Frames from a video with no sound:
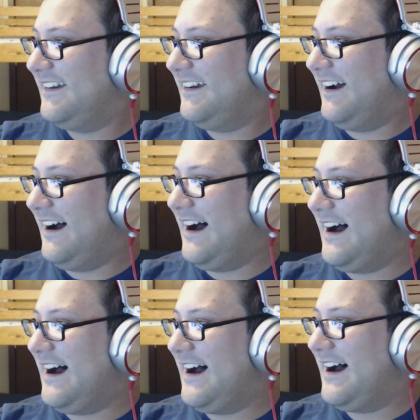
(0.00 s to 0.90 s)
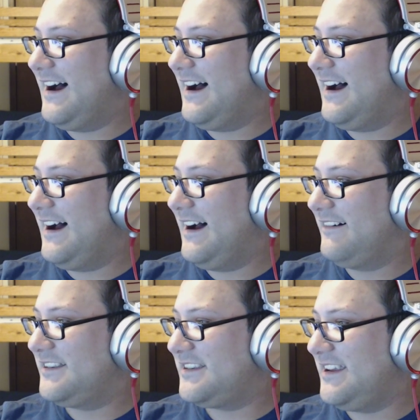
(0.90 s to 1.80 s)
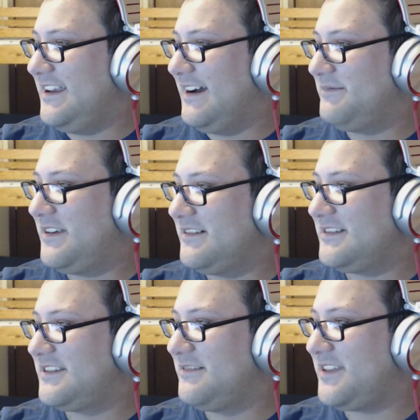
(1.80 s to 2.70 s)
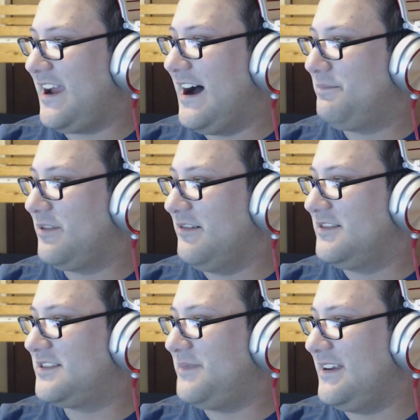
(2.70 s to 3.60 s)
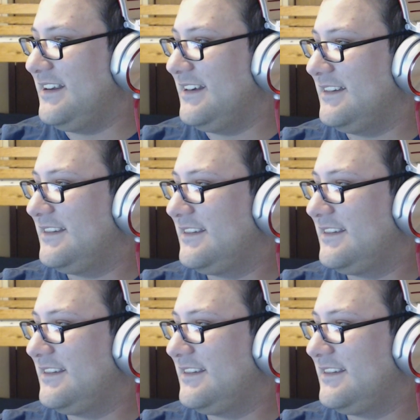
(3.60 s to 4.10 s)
Let's see. I'm curious to see what the upload speed is.